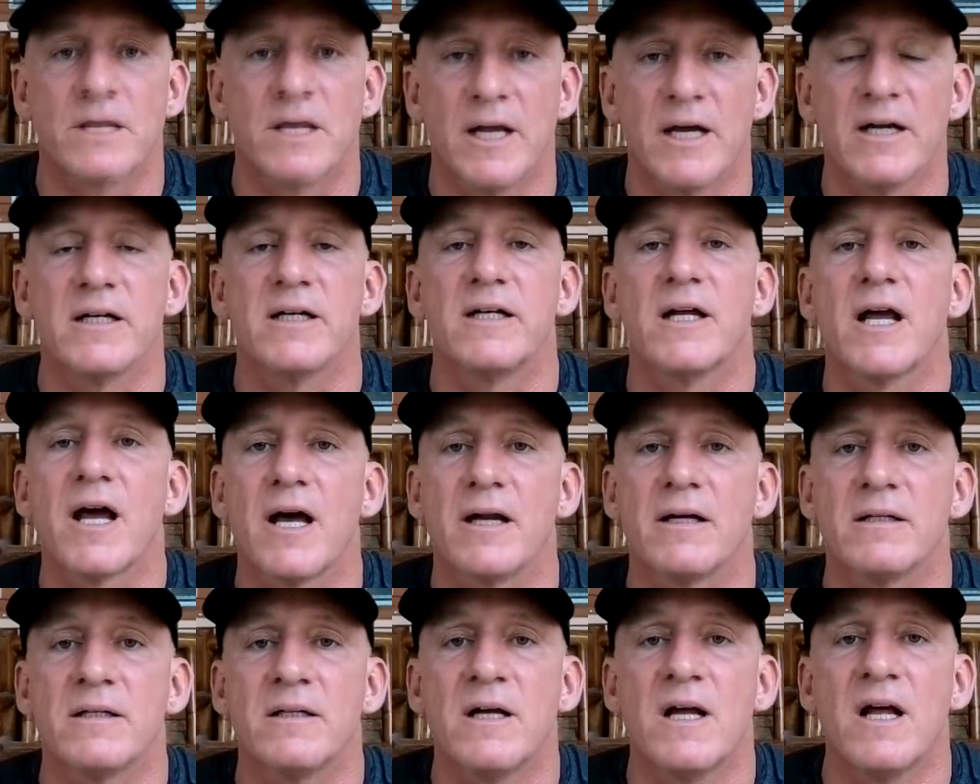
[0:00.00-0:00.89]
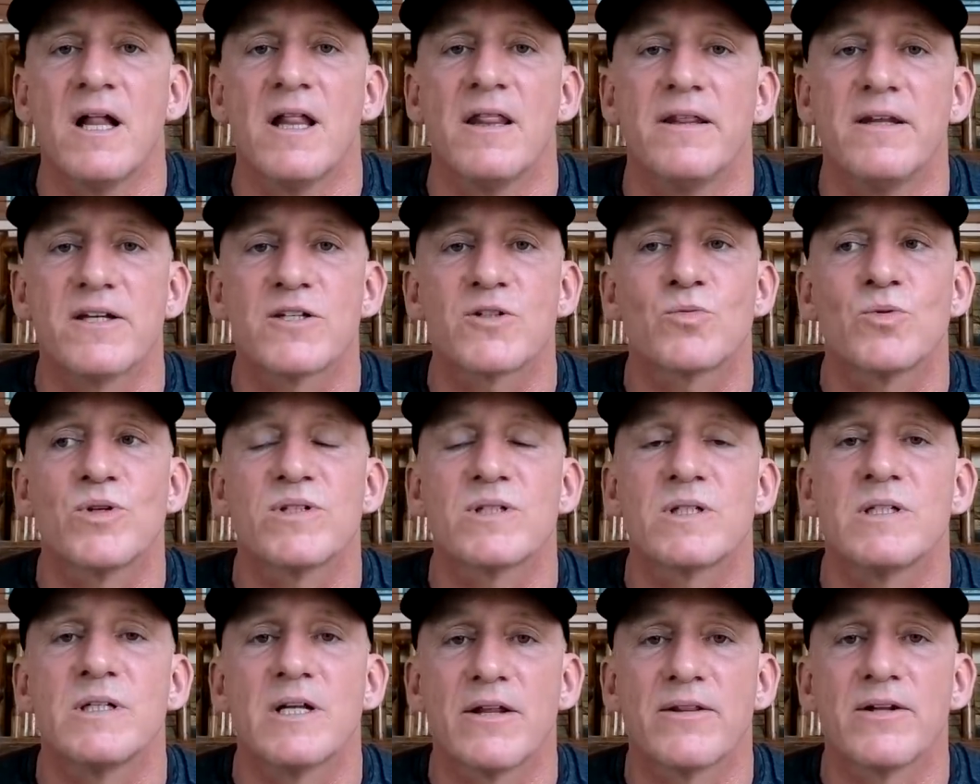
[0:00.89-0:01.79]
And again, this
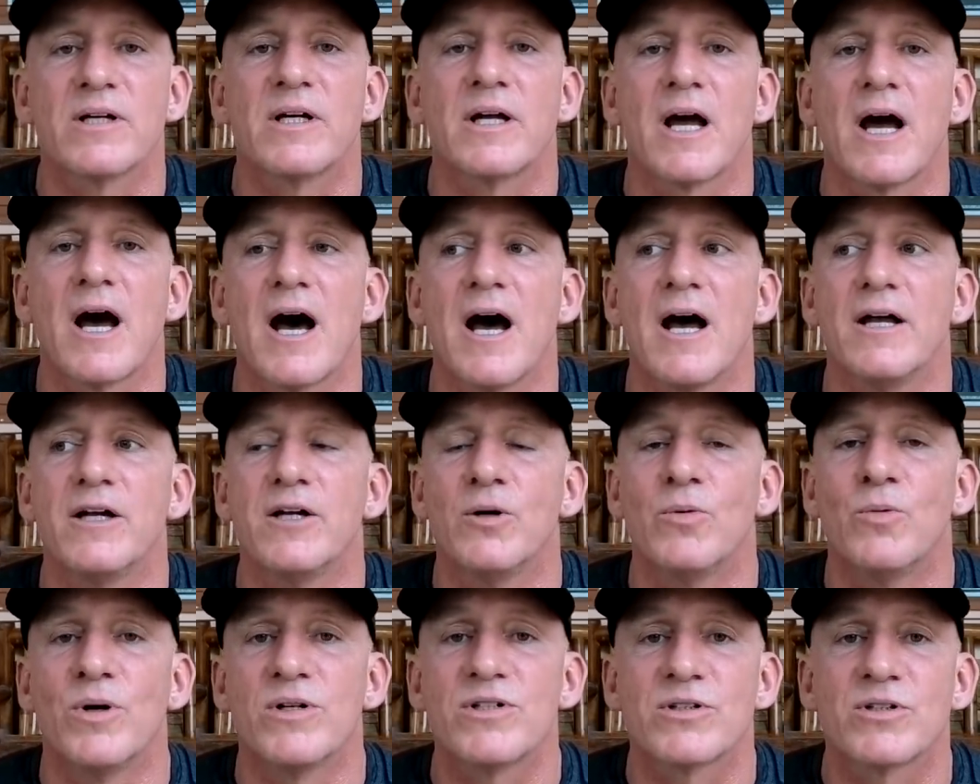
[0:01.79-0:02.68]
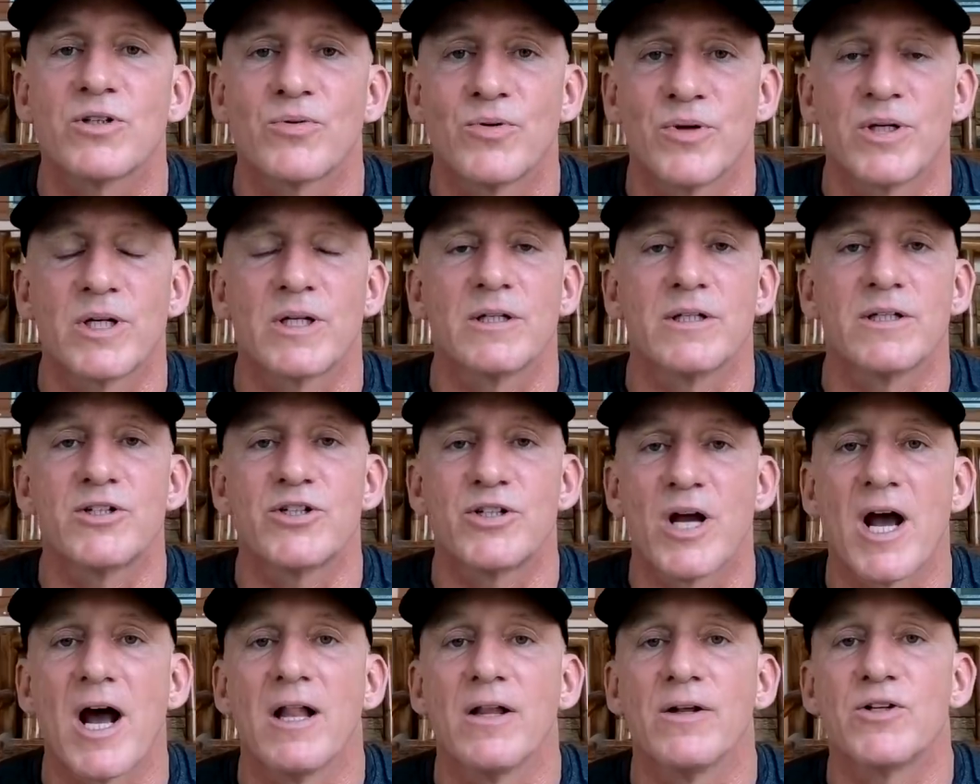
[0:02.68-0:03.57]
was another guy who wasn't critically
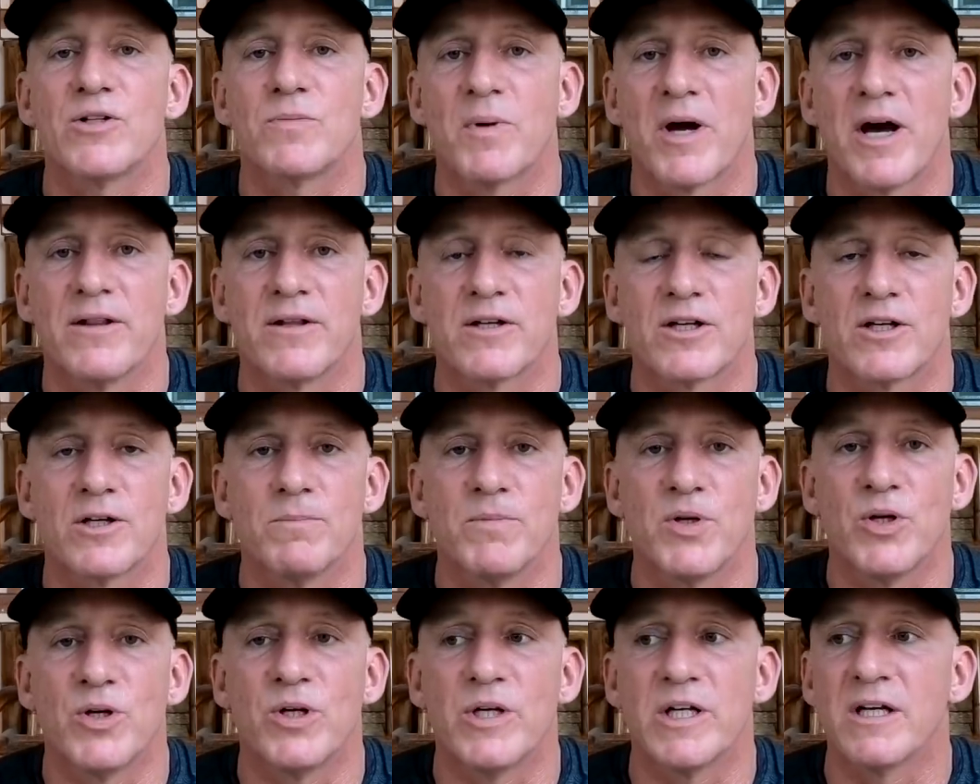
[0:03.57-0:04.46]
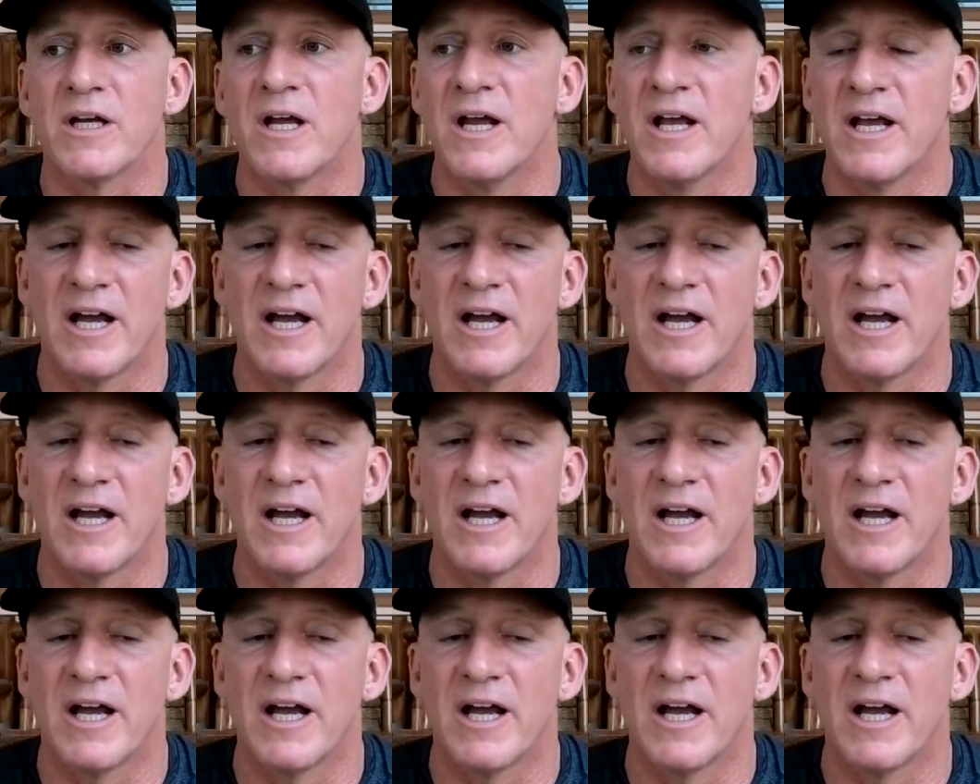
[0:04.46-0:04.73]
challenged by the community.